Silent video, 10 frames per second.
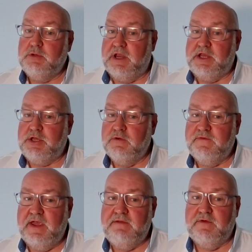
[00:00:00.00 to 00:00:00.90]
to add it to
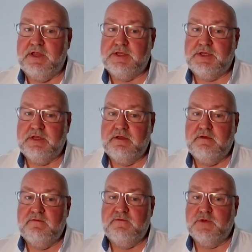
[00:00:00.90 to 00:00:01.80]
your favorites
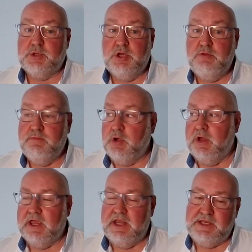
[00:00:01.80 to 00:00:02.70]
for super
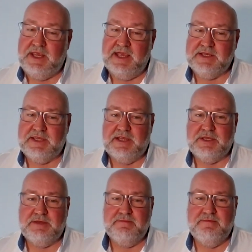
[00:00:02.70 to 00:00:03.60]
quick and easy
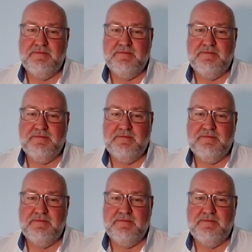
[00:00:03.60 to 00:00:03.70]
access.